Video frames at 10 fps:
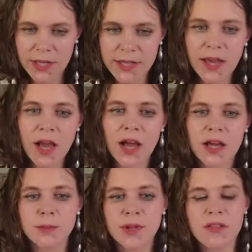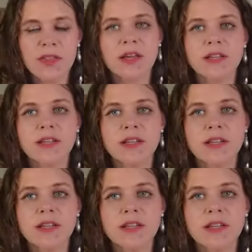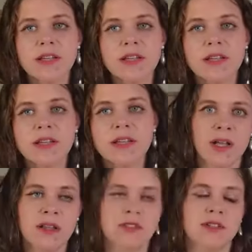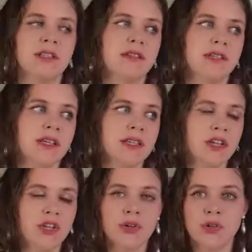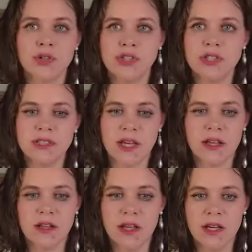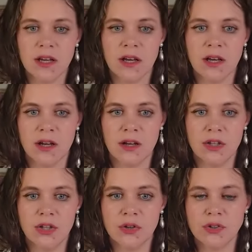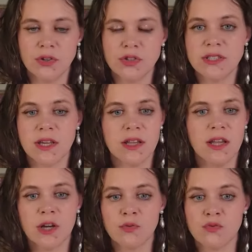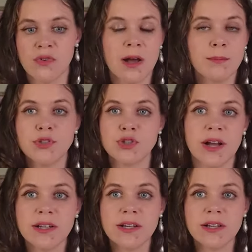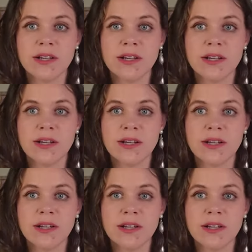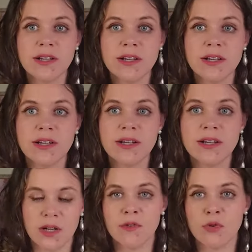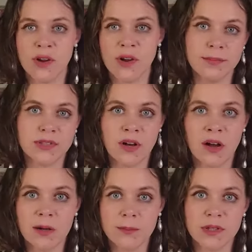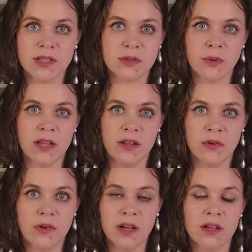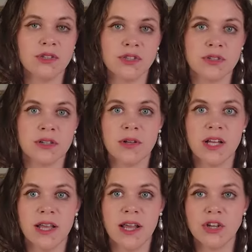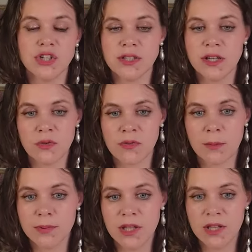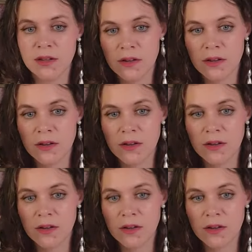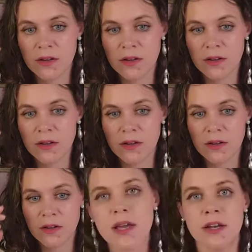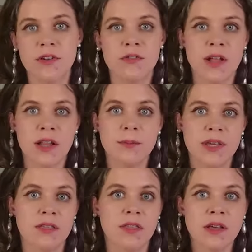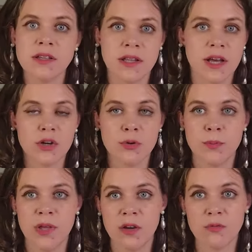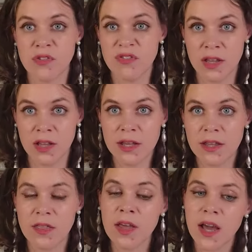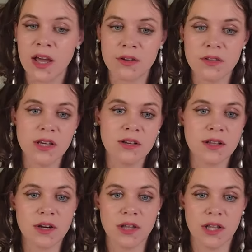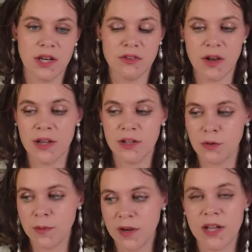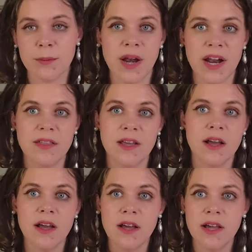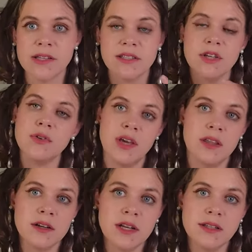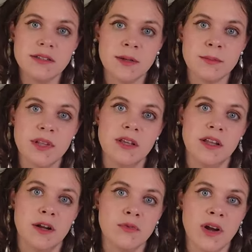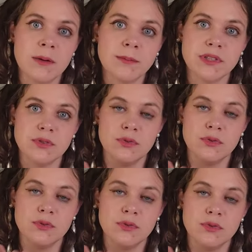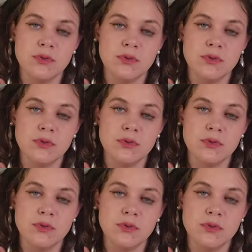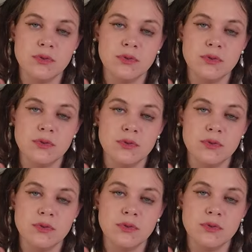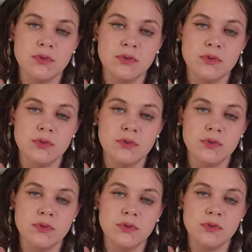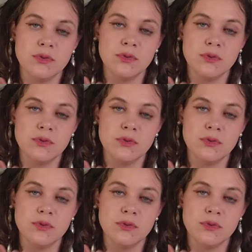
Yeah, and I mean, I think it's also about finding the balance, right? So as I said, you could just get like a you could just get like a wrap dress, for example. That could you could have a wrap top that's quite low cut or strip. Like I just think wrap details are an obvious kind of enveloping thing, and that could be a revealing thing. I don't think you literally need to hide your body, but I think it's like you either need something that wraps or you need something that kind of holds and hugs.